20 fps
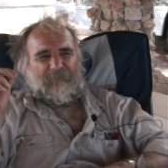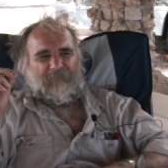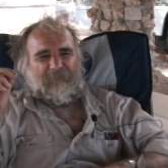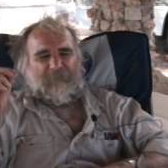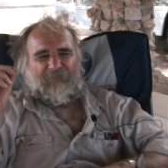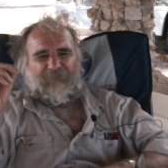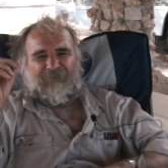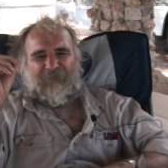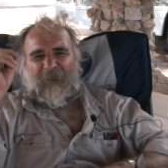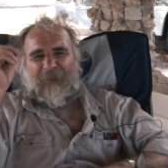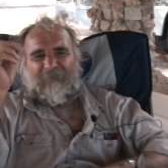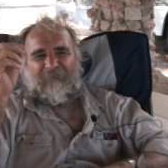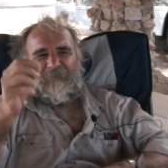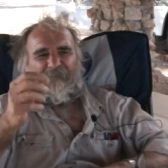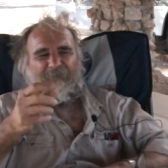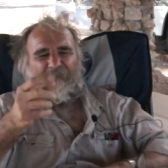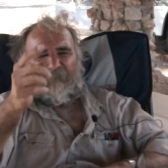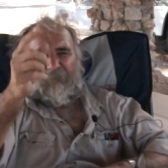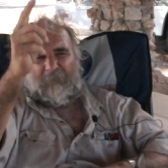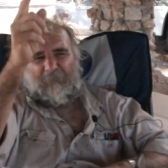no
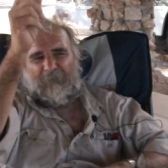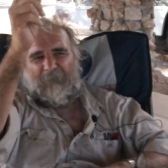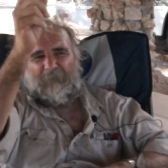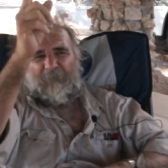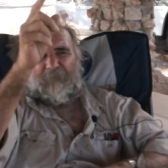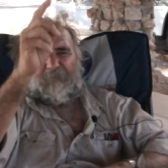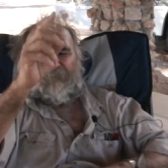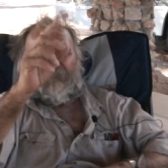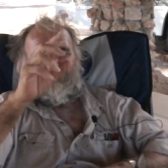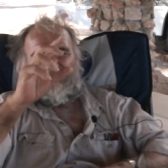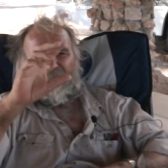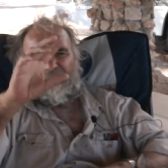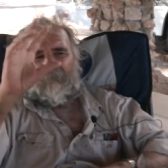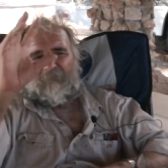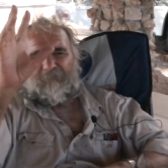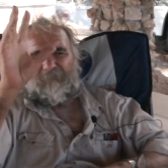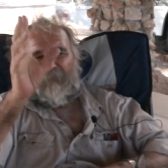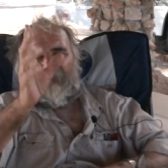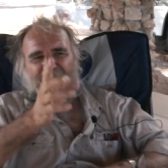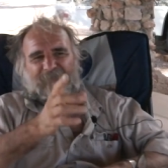yarding, where people call it,
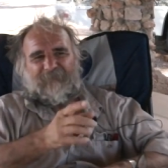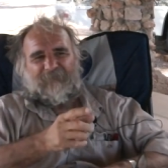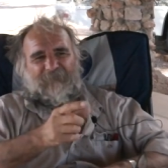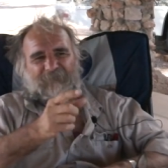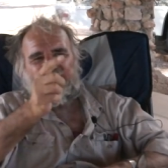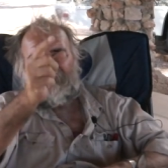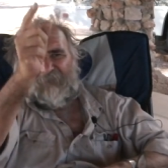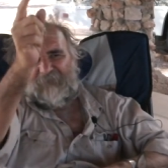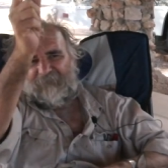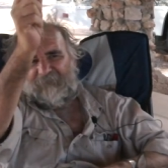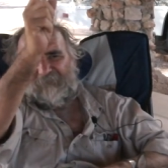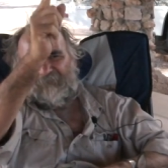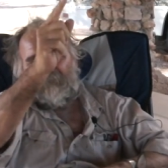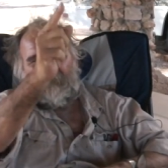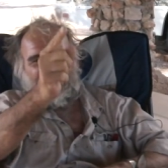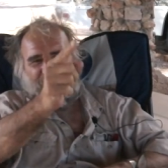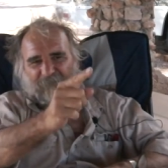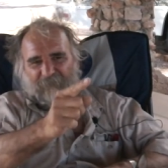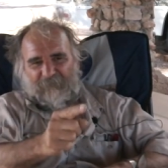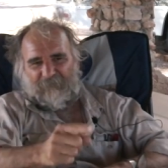no fractures, no yarding,
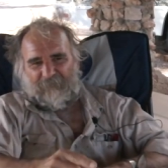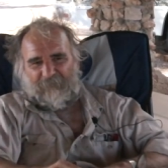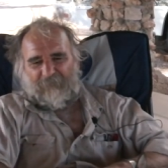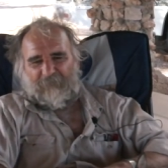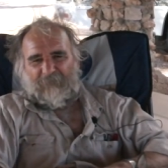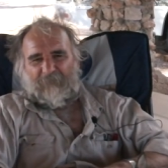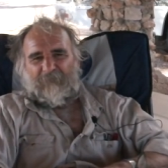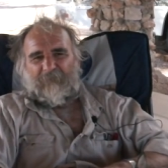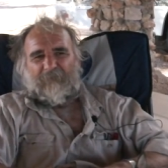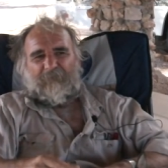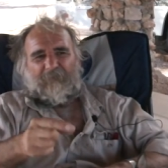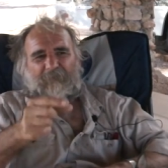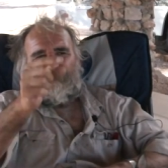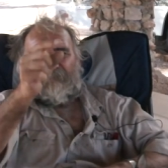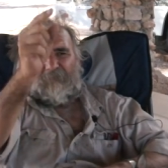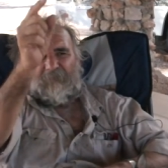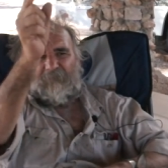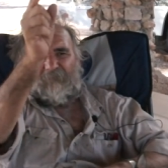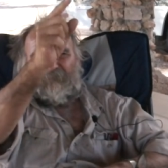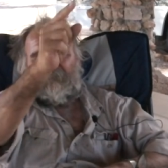no,
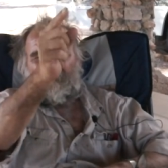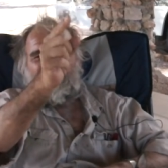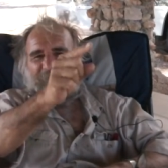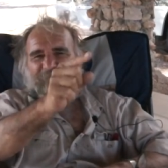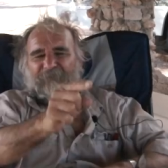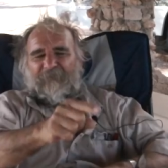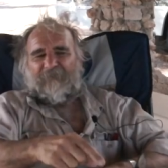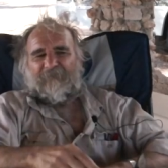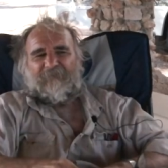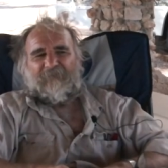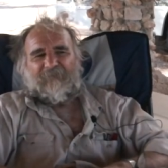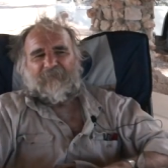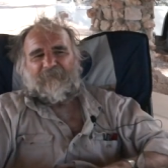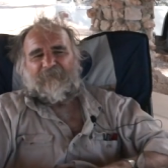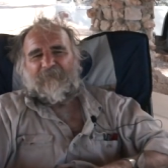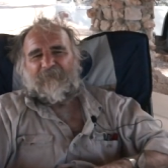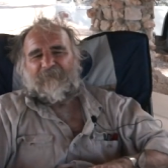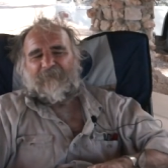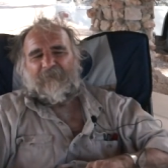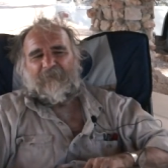no, no, no,
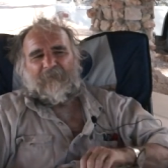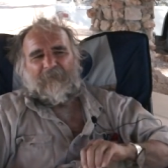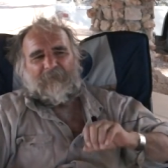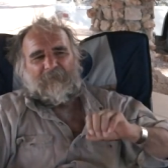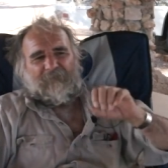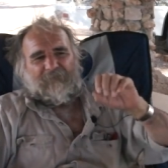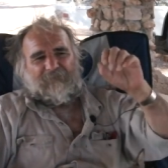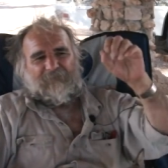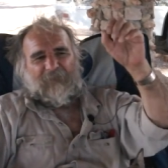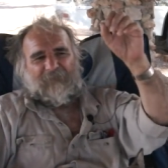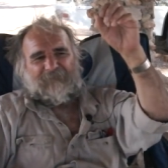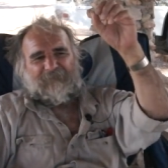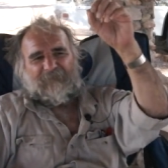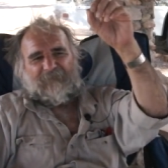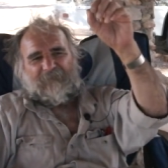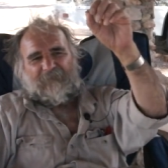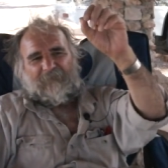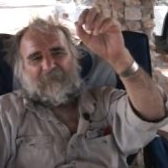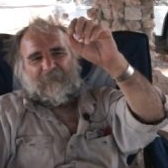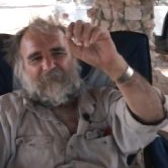no uh,
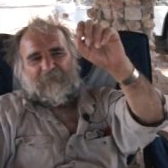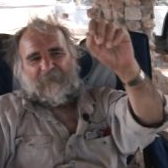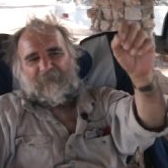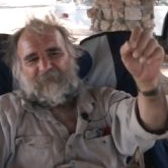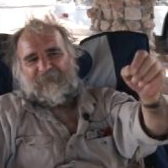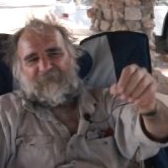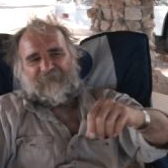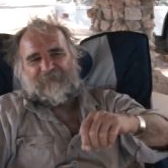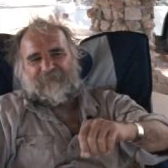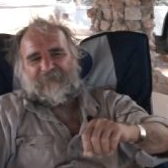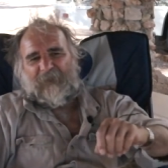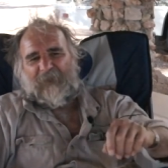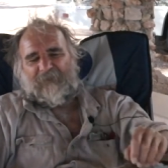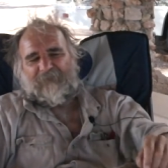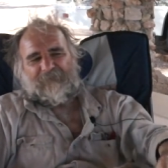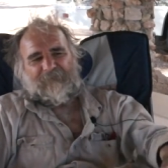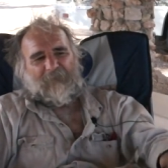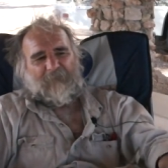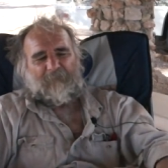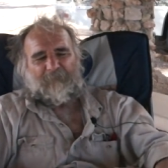nothing. Uh, and
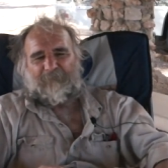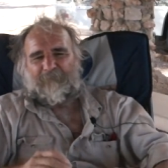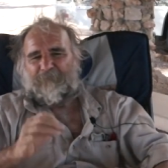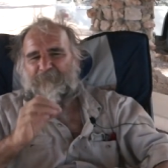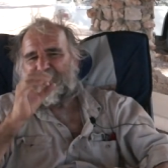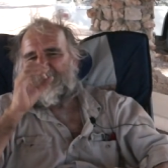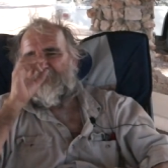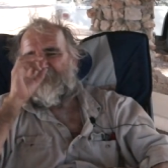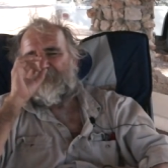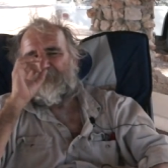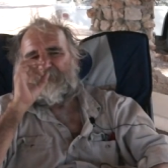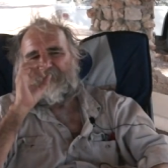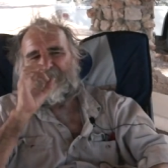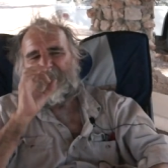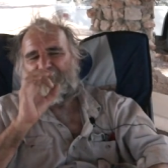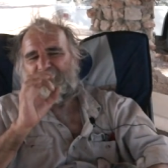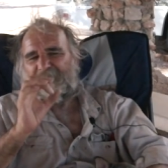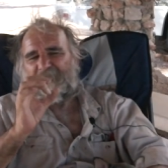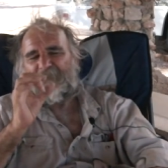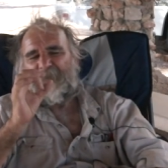inside is a
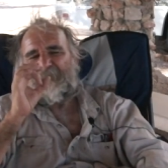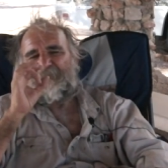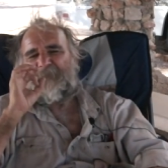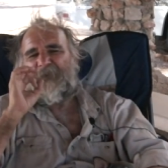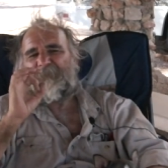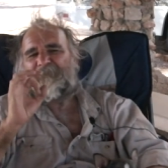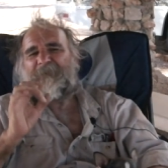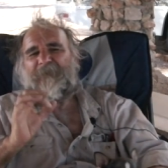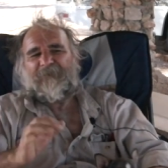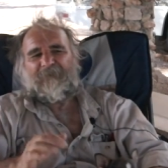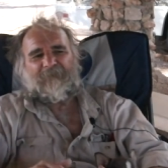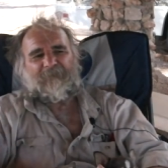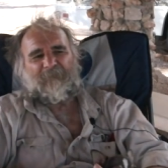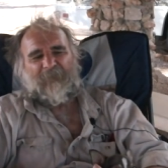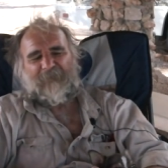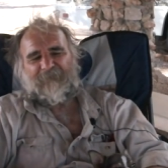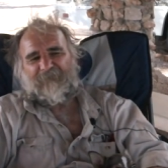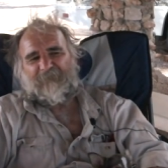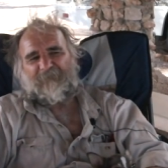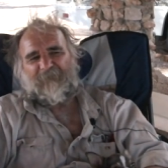beautiful, it's a perfect
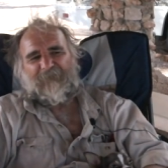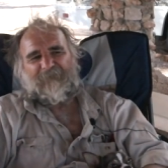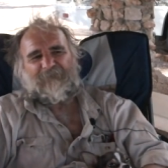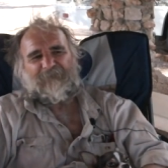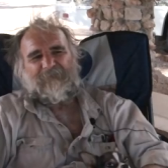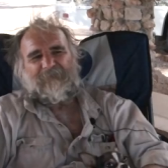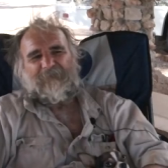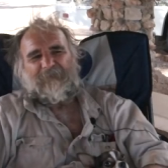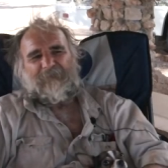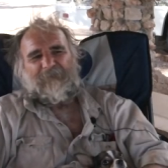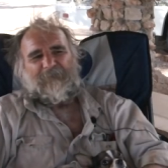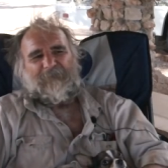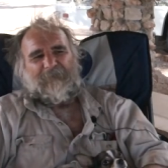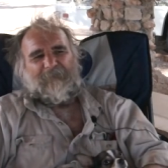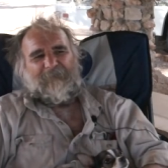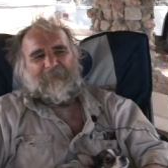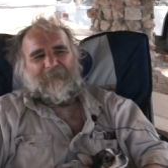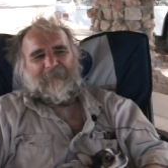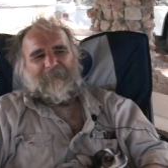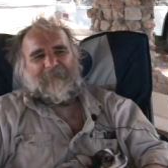specimen.
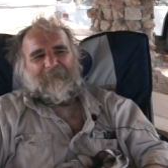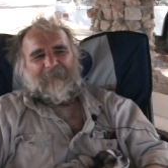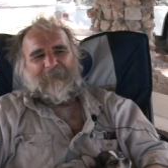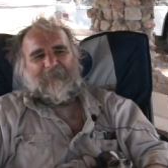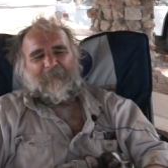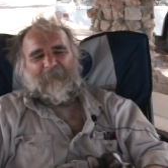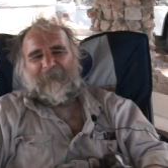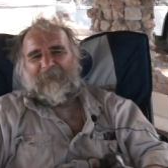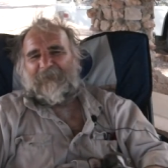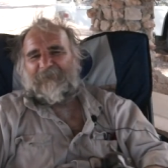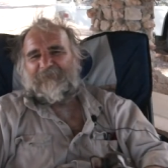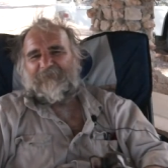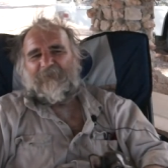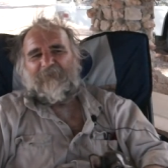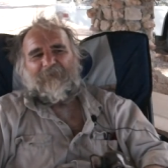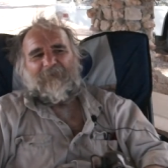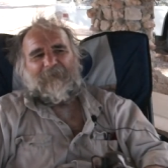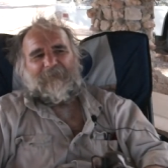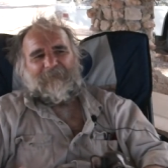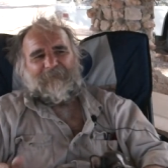And when I
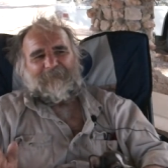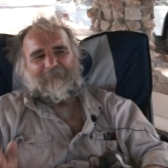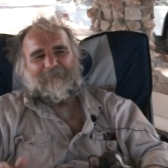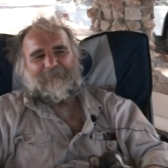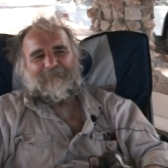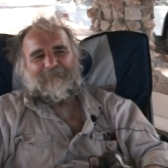saw it,